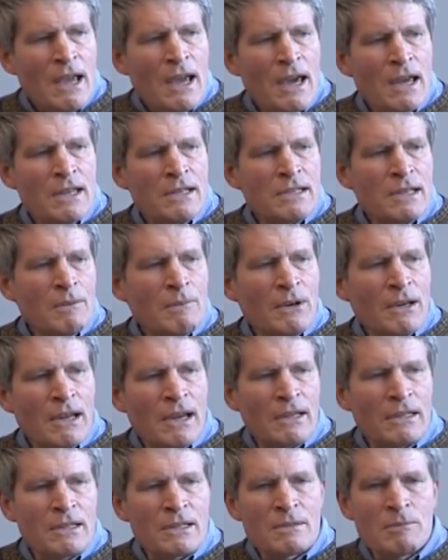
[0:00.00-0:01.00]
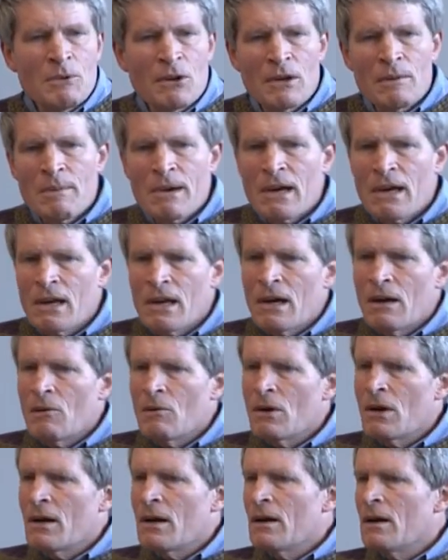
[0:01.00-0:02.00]
And he sent one out this morning about
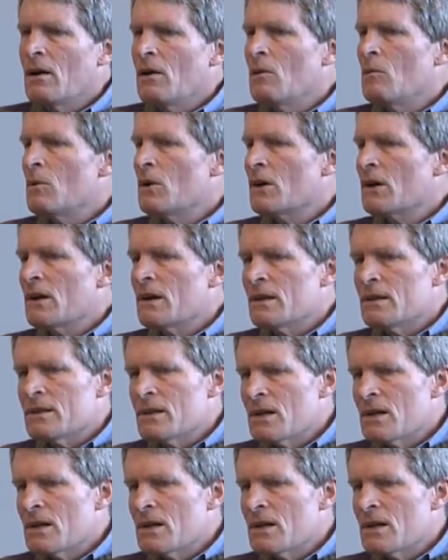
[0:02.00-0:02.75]
how uh, oh we're going to